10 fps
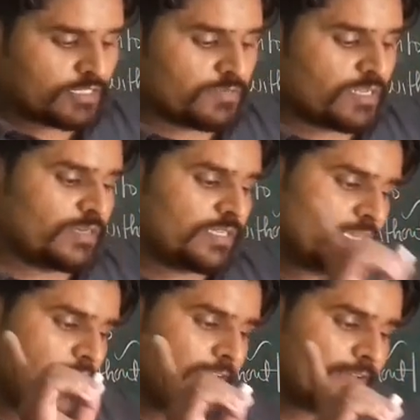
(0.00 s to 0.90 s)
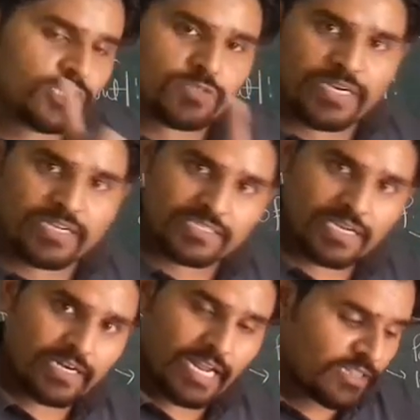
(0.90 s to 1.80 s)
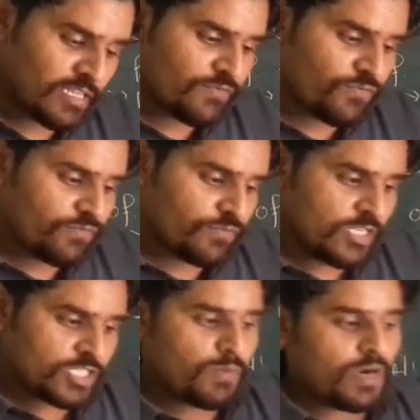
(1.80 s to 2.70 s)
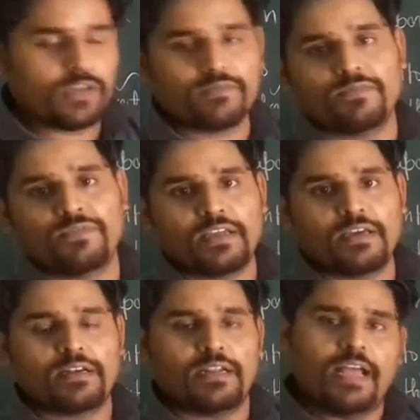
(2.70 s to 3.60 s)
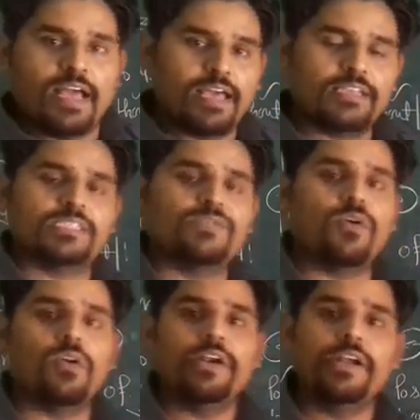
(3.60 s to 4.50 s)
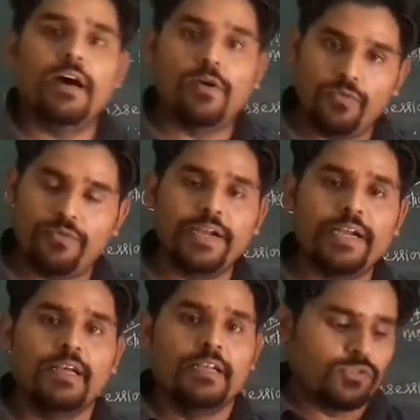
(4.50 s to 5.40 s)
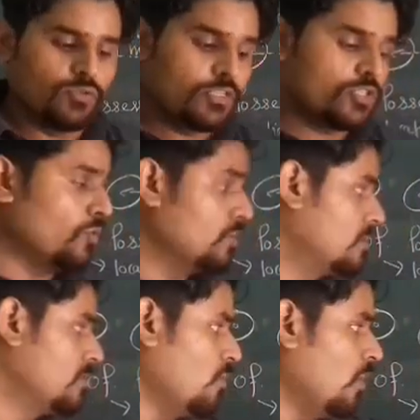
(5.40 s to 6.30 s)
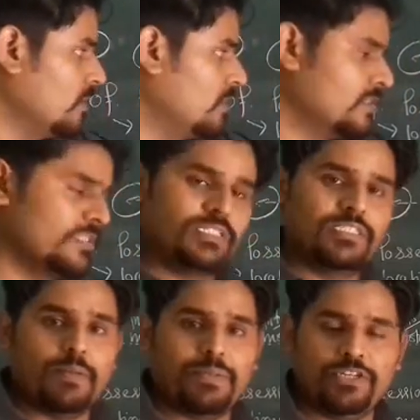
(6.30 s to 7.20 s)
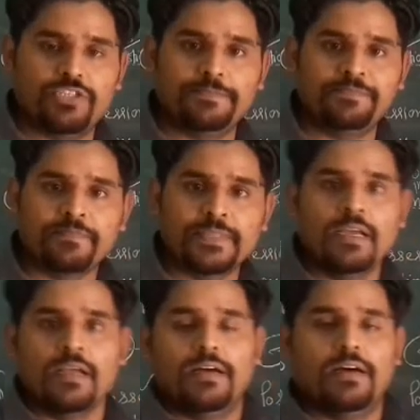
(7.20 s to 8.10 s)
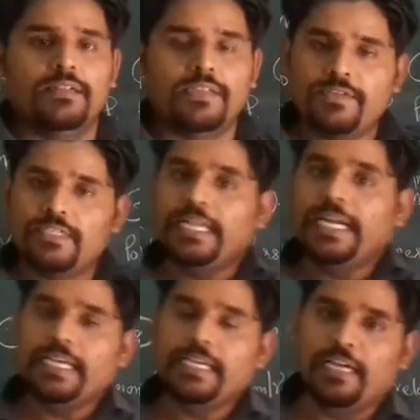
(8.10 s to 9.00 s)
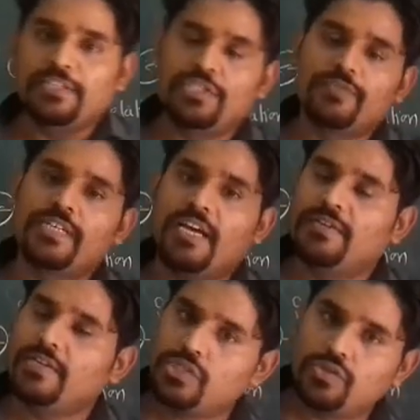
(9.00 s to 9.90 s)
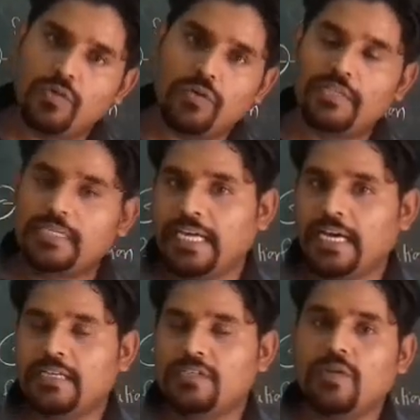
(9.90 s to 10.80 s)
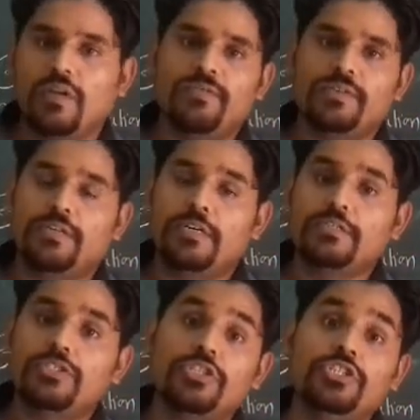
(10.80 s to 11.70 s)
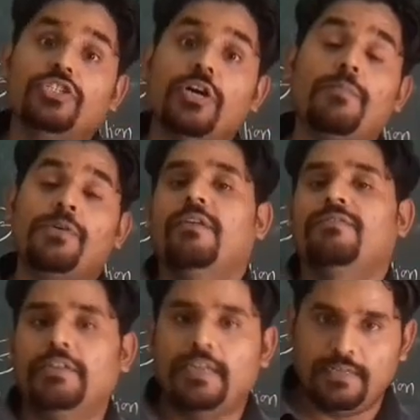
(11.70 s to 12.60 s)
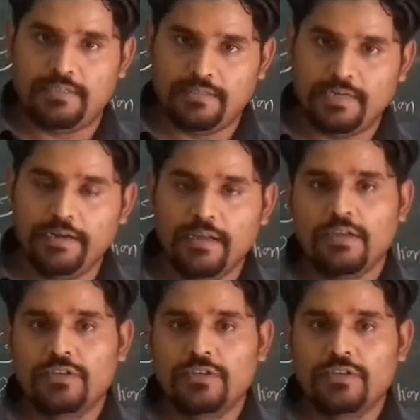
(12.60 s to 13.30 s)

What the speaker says: simply means I have just made a slit and this part of the finger has fallen down, right? So this shows what? Separation. There was a lady and she was having a stroll on the terrace and all of a sudden she jumped off the terrace, right?